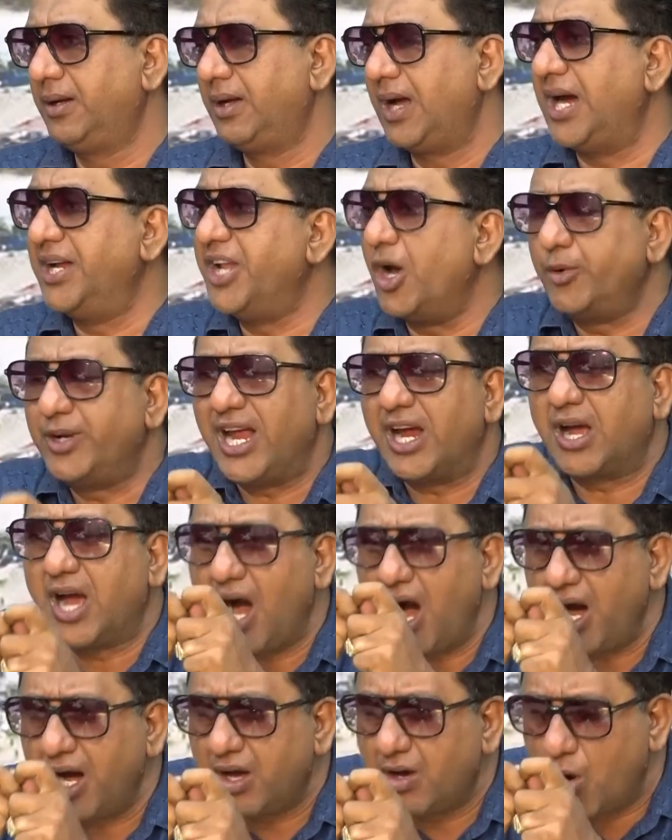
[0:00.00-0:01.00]
And now they're
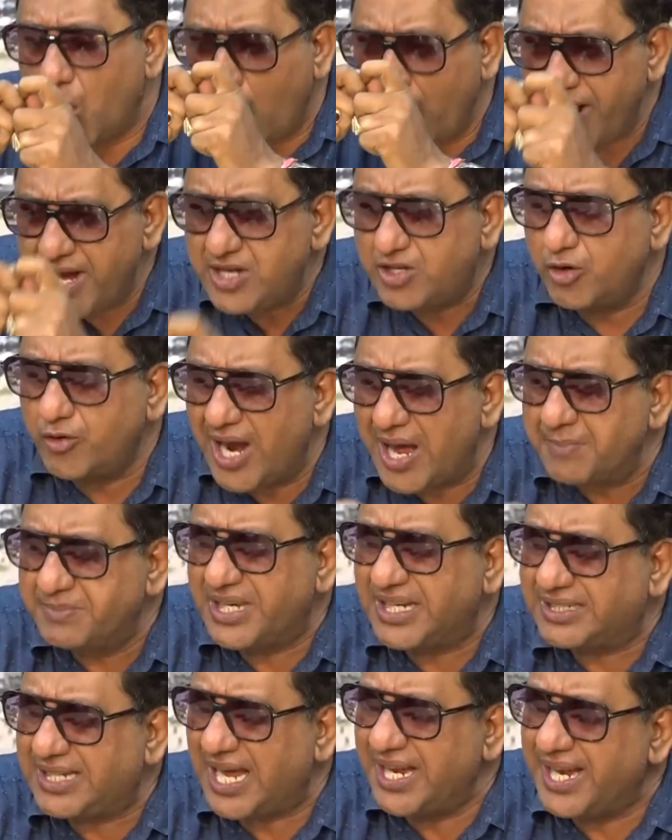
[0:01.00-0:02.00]
going to Ram
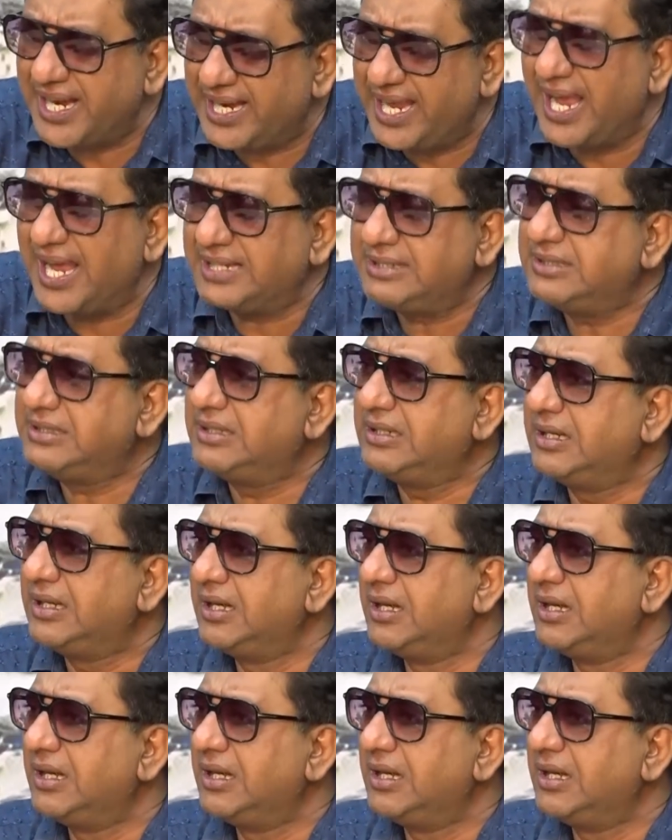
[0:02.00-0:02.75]
Jethan again.